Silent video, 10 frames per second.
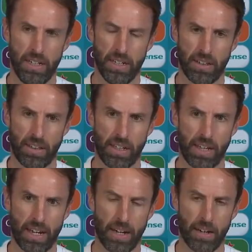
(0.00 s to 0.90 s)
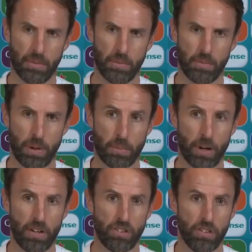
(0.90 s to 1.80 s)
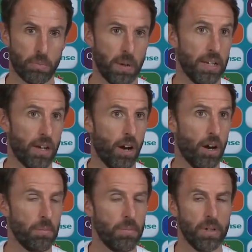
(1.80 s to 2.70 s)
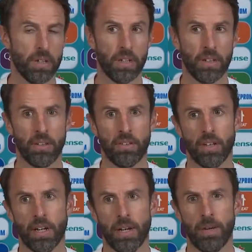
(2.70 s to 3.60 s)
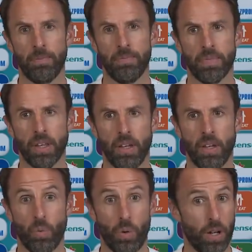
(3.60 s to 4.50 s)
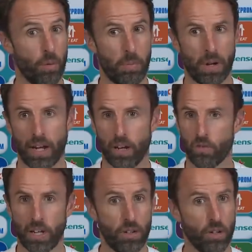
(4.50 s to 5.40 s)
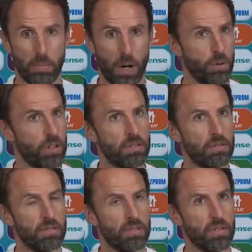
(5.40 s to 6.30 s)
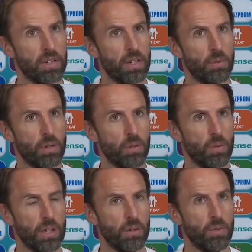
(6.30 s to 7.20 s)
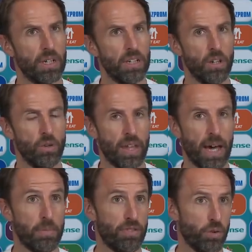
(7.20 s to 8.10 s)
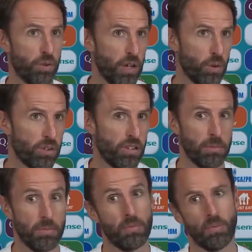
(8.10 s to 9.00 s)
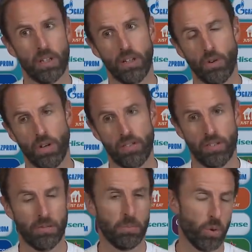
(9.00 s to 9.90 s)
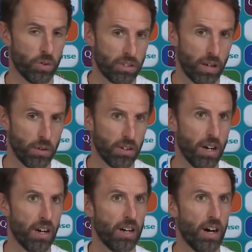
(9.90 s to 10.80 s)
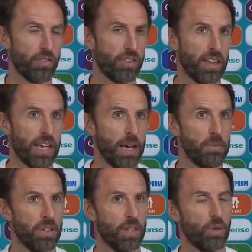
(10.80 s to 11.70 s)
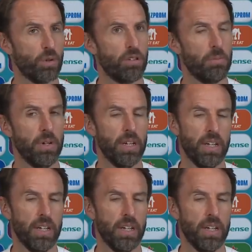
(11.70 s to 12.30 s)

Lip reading: I think our preparation's been calm, and we know we're playing a really good opponent. We knew that before the autumn. We knew even more so after the games in the autumn.